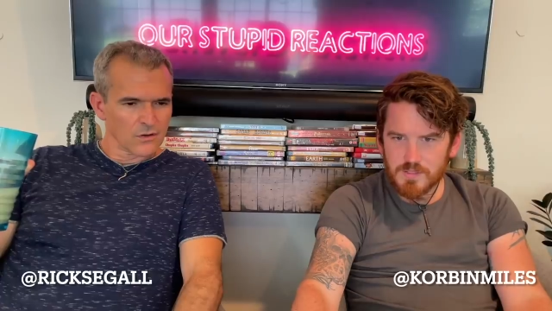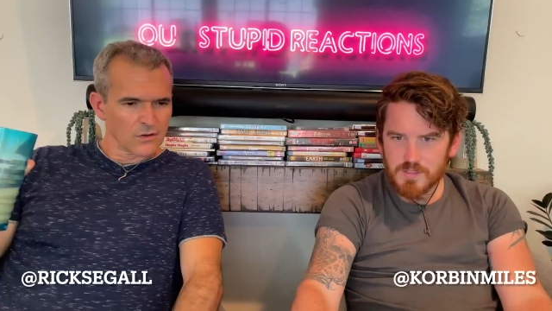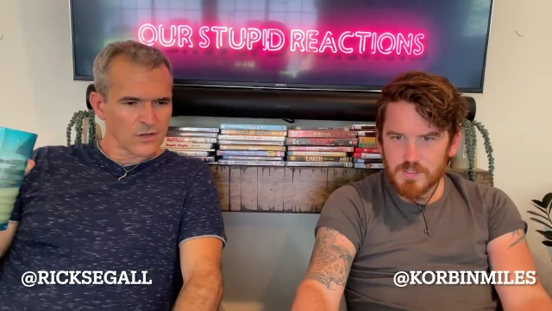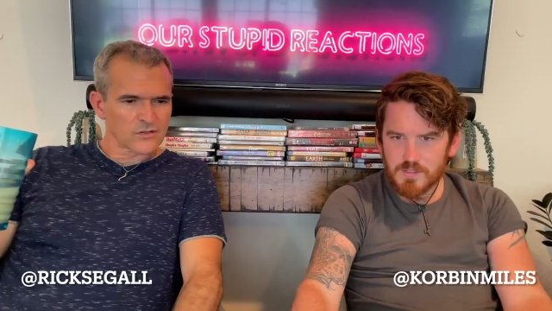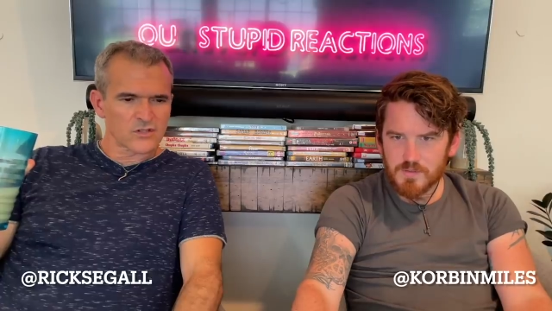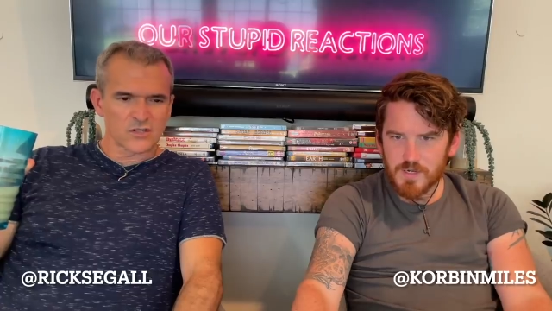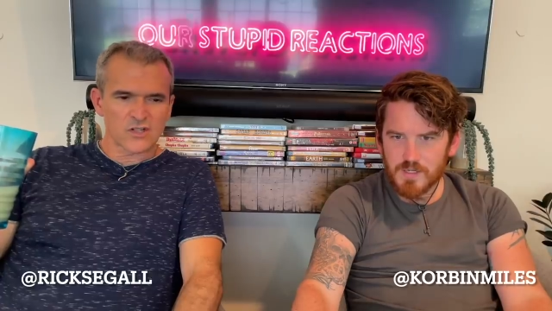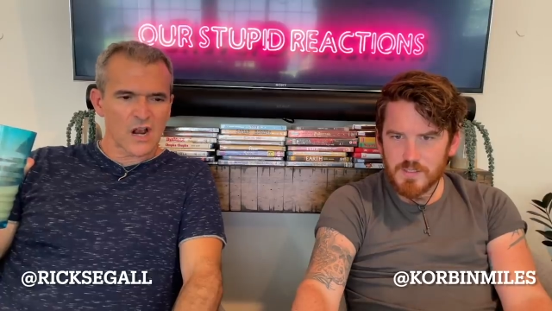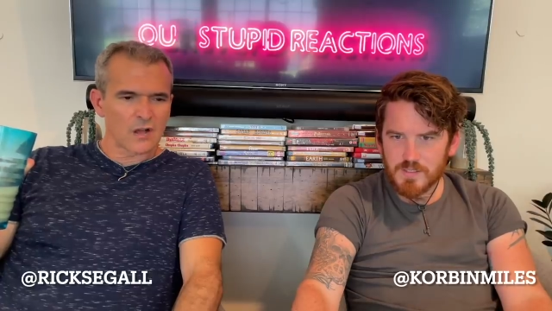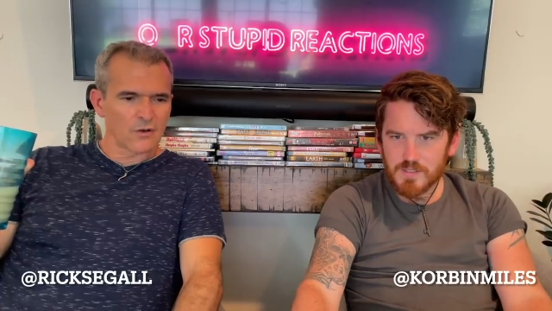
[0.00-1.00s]
Speaker 1: His director.
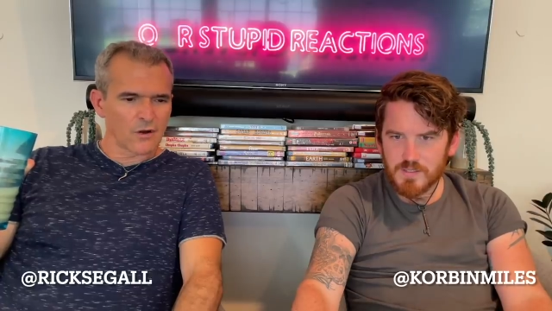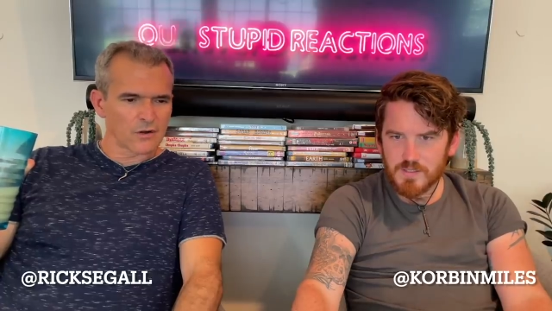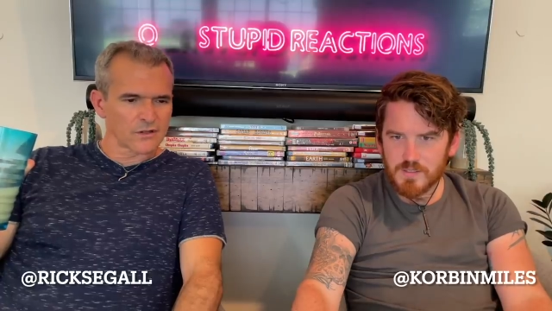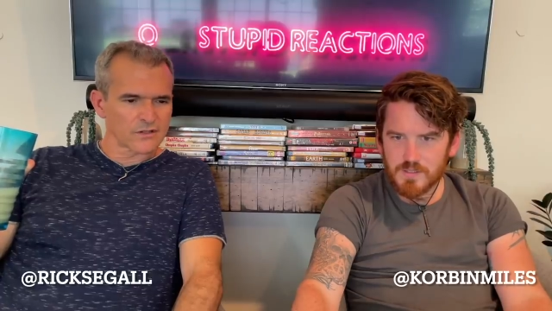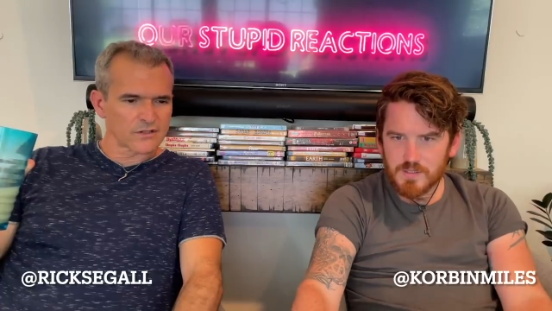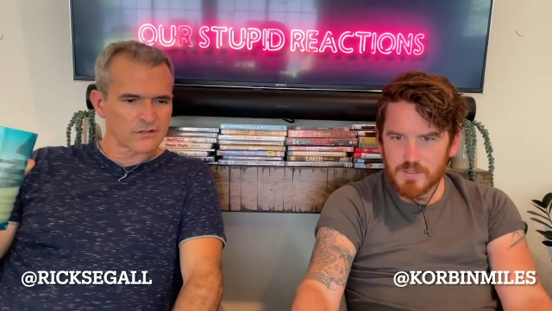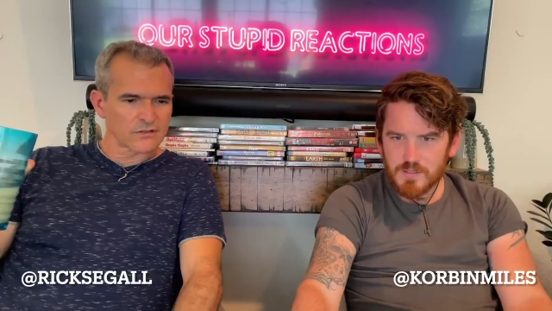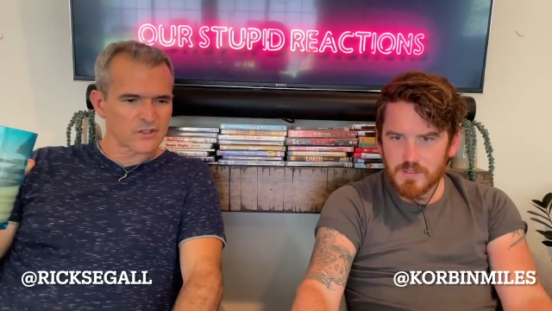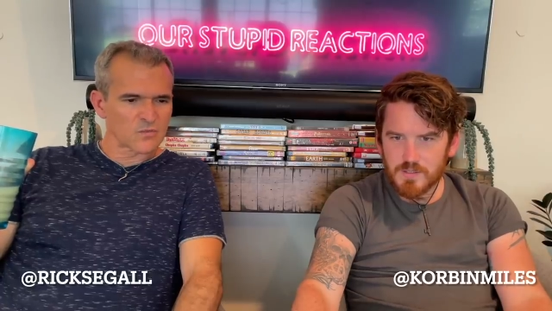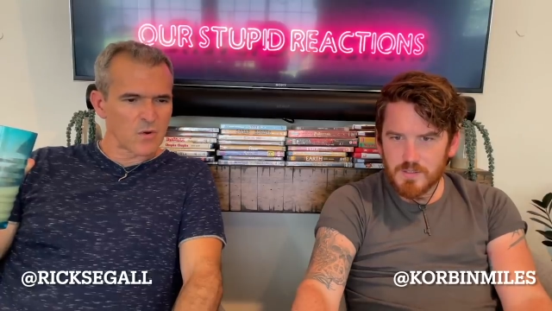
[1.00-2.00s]
Child artist,
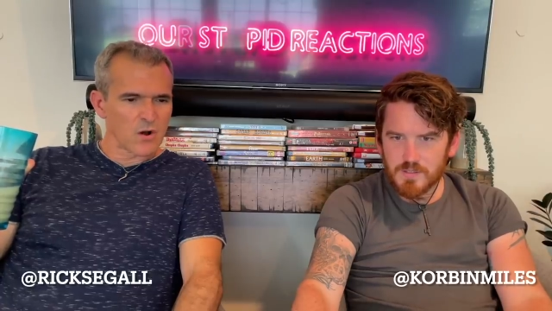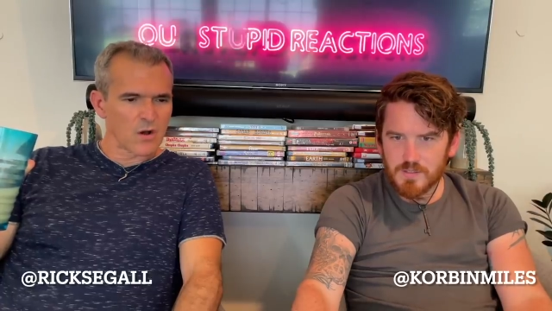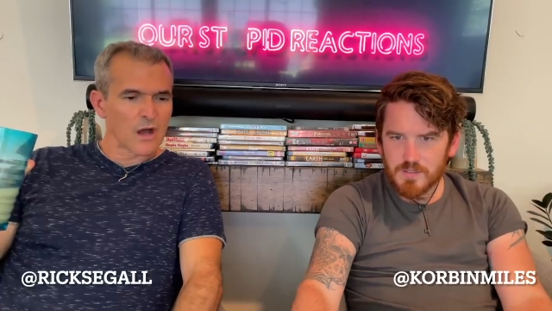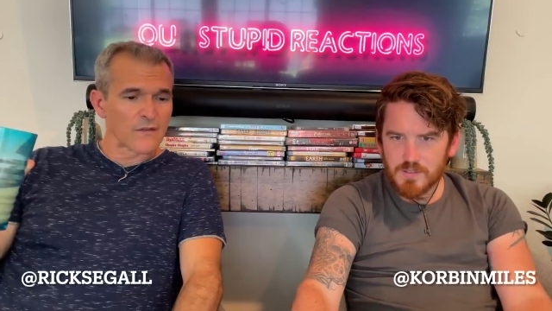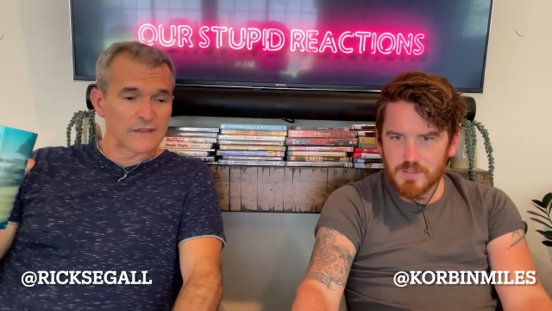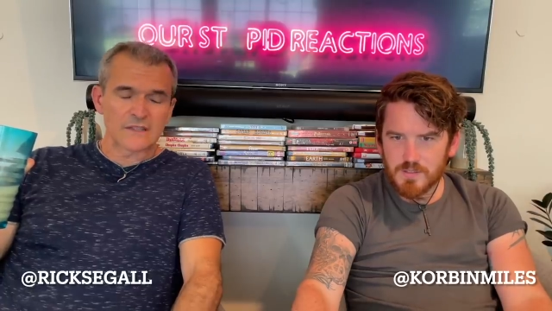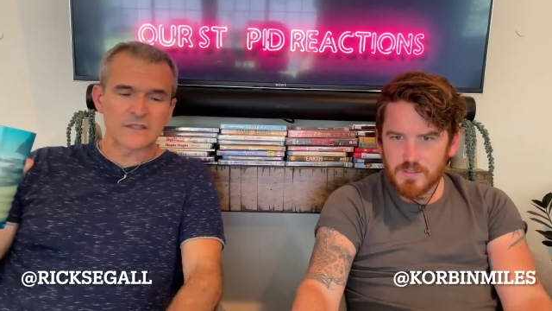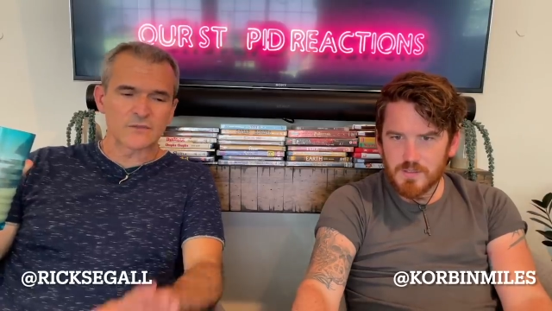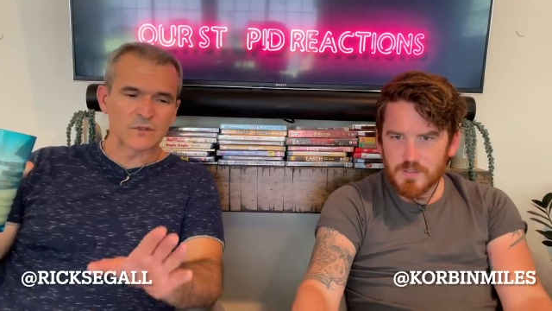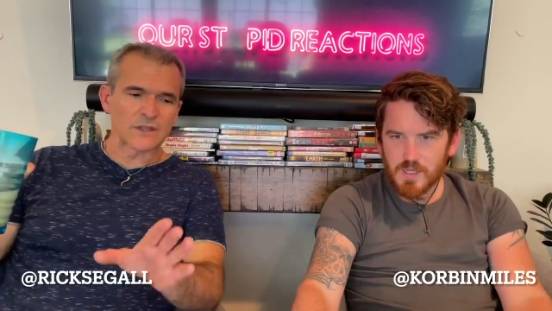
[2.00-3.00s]
small. I think this is
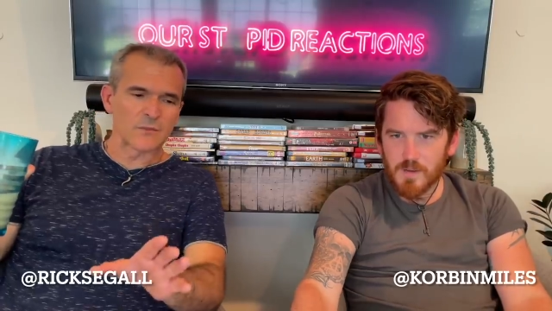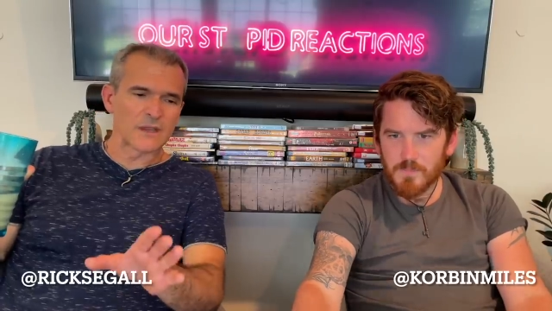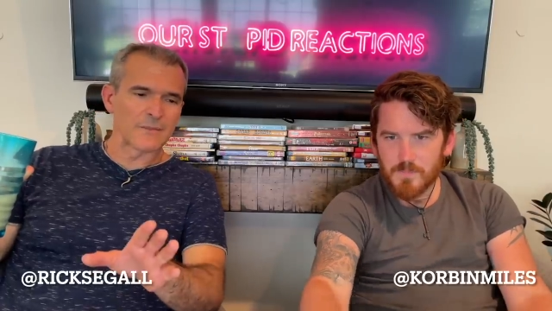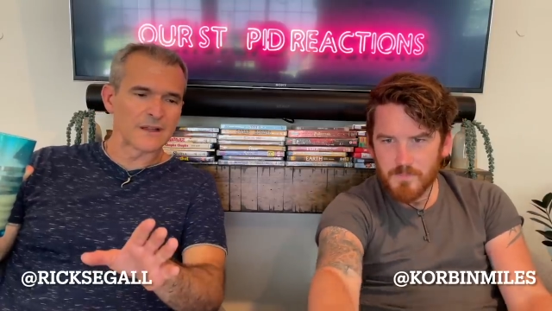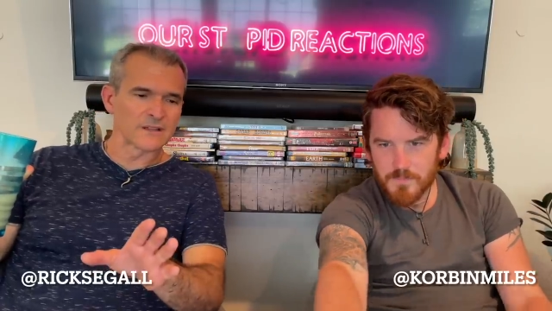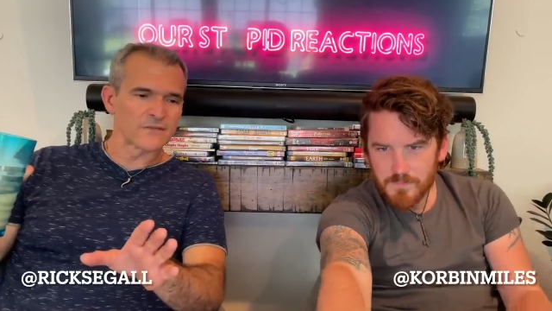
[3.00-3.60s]
what they mean by his